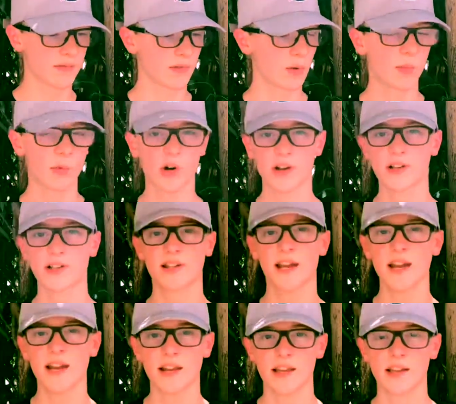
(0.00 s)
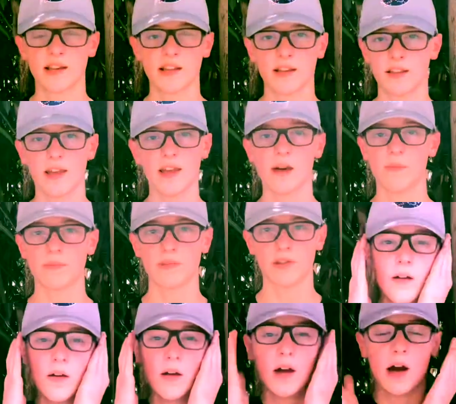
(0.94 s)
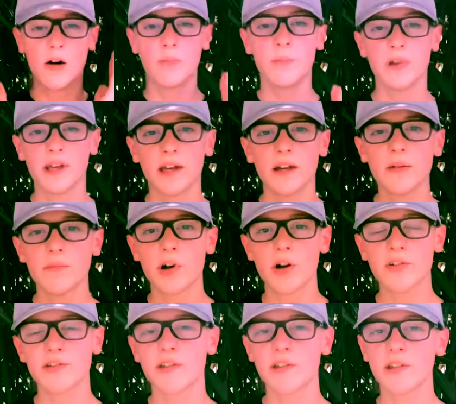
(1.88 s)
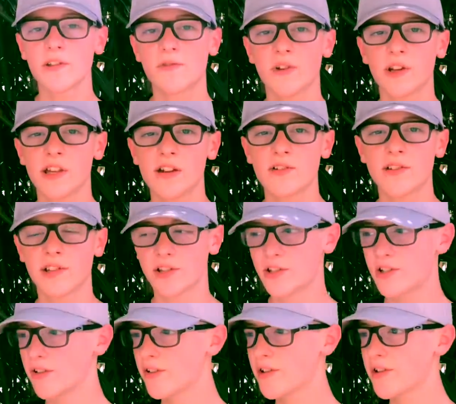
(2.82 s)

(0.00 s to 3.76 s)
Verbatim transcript: a little more exciting and in-depth. I'll begin posting these videos as soon